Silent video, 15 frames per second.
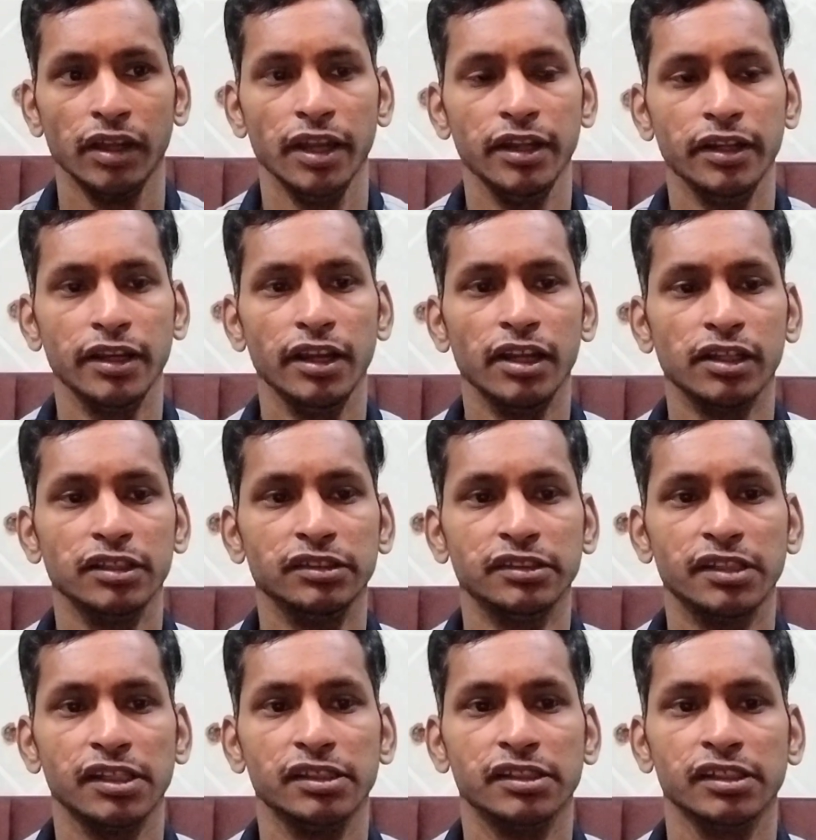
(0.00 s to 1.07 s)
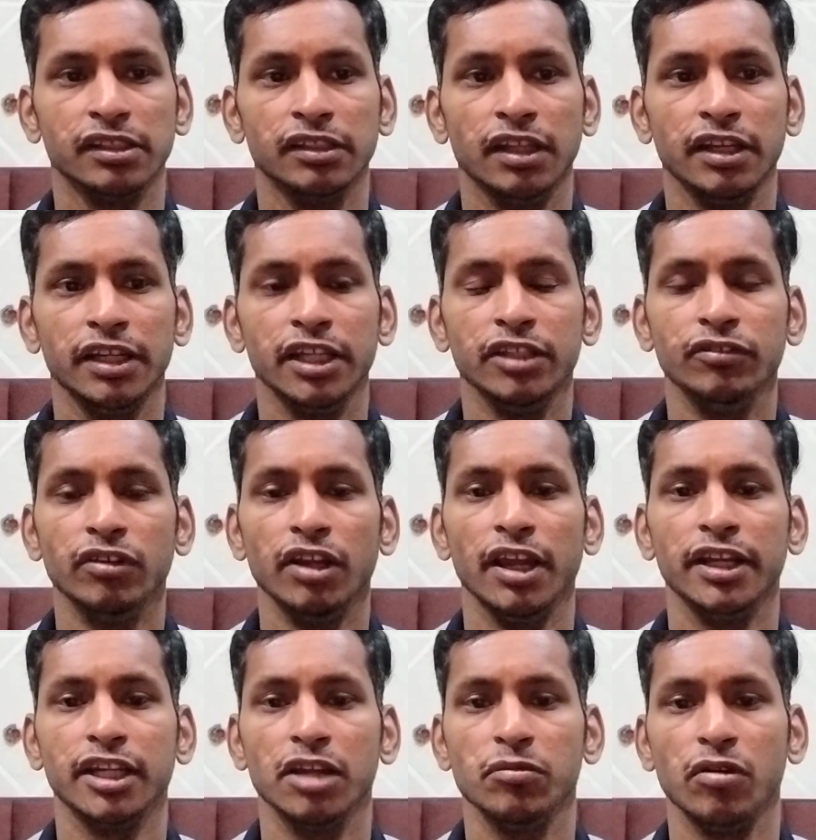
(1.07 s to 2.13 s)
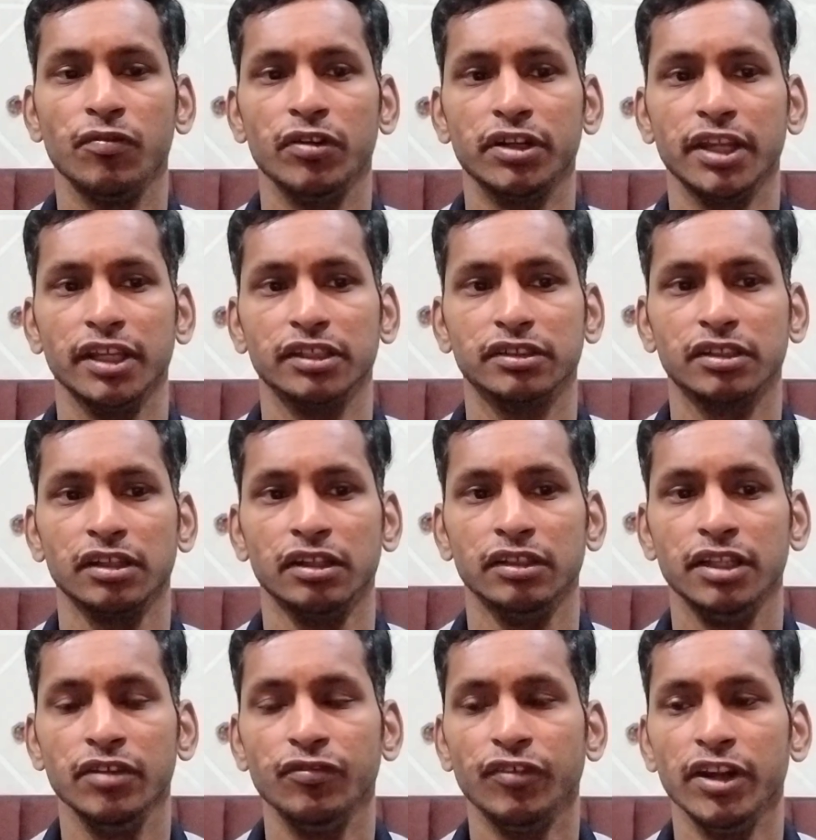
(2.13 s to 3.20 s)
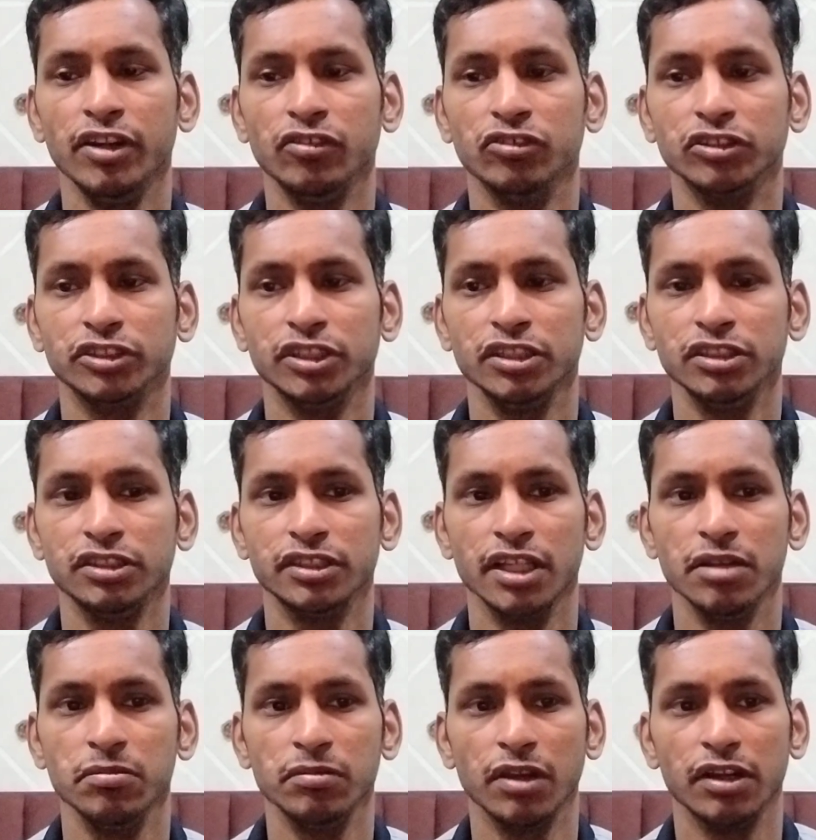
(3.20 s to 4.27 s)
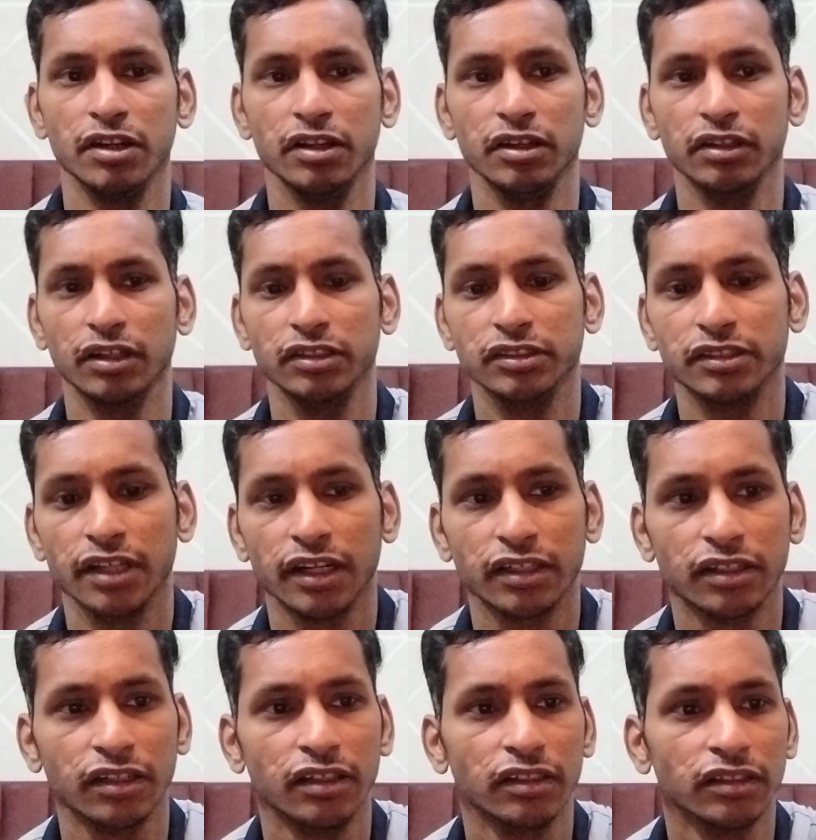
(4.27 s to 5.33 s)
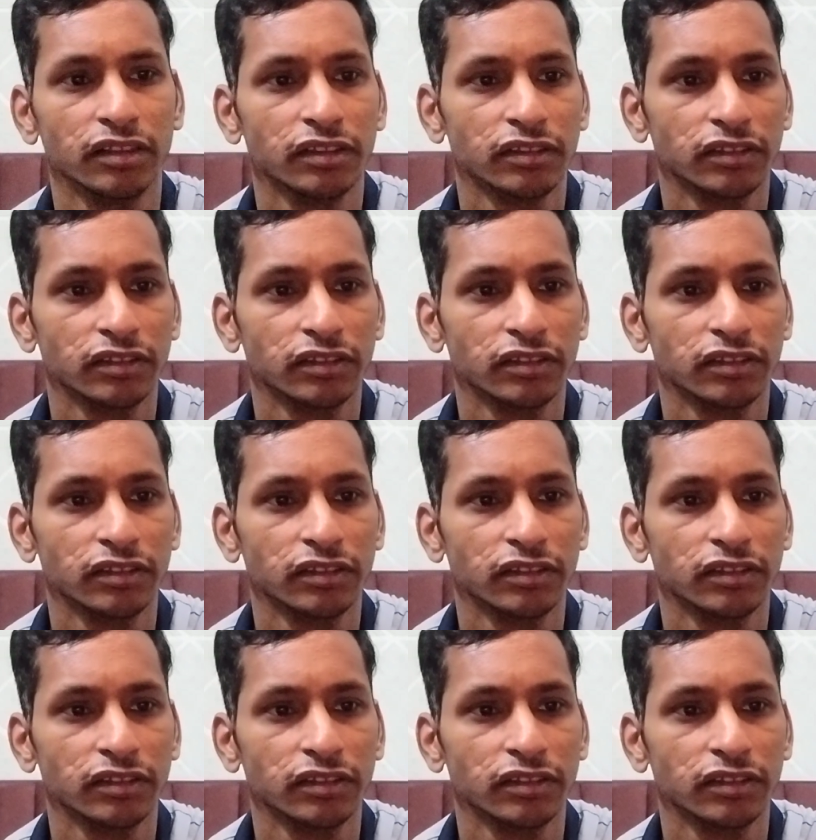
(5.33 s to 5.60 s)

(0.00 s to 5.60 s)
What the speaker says: Internal consistency, the individual item of a test, different questions, same constructed.